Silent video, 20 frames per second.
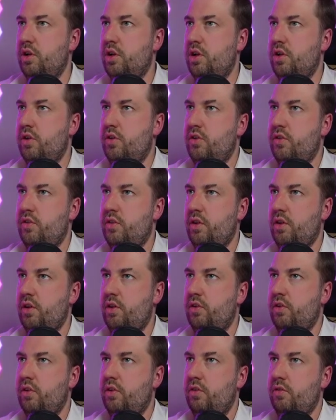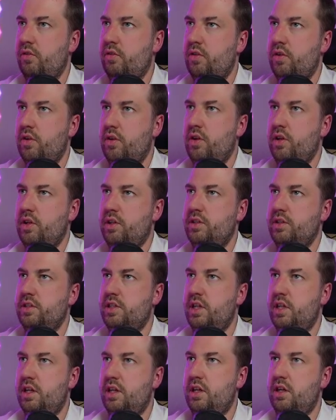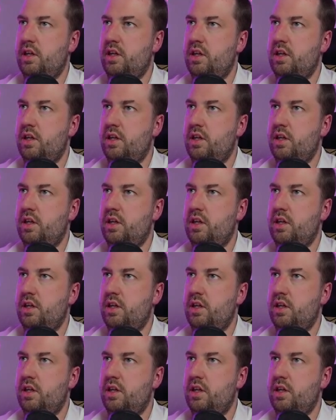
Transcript: size of t,